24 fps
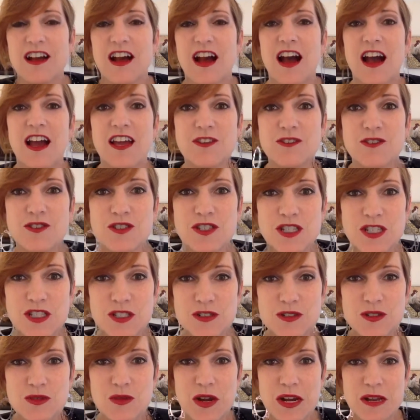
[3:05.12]
I usually
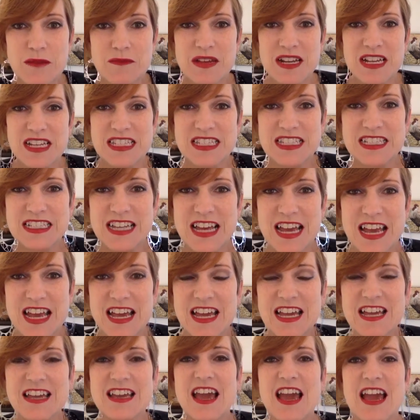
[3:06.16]
do 20 minutes a
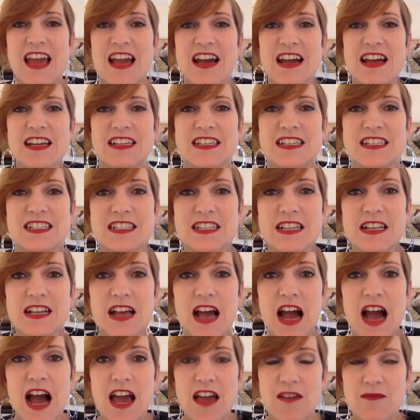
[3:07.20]
day, and
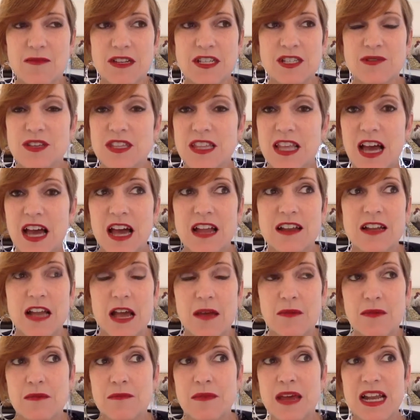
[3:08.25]
I have been doing that.
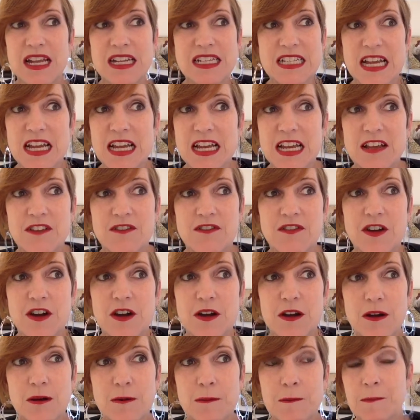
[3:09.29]
I've been meditating
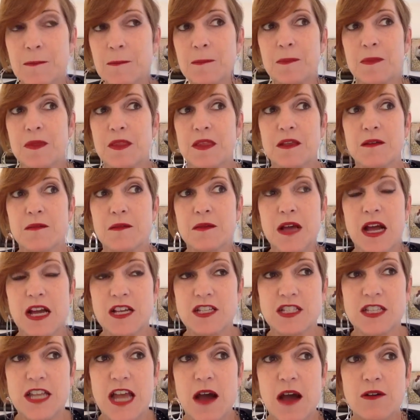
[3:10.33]
for,
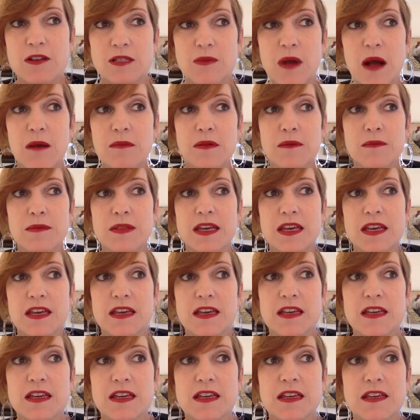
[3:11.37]
now it's
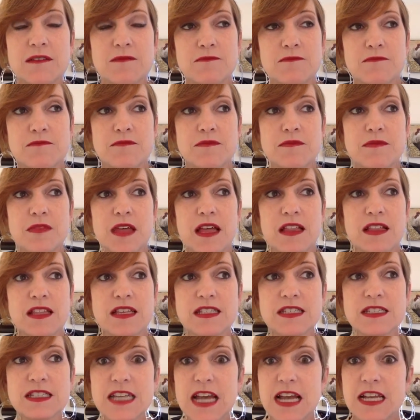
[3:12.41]
probably at
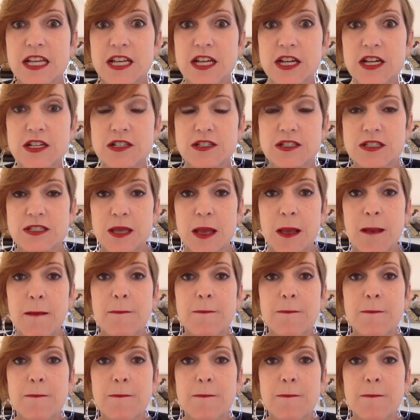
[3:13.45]
least 10 years.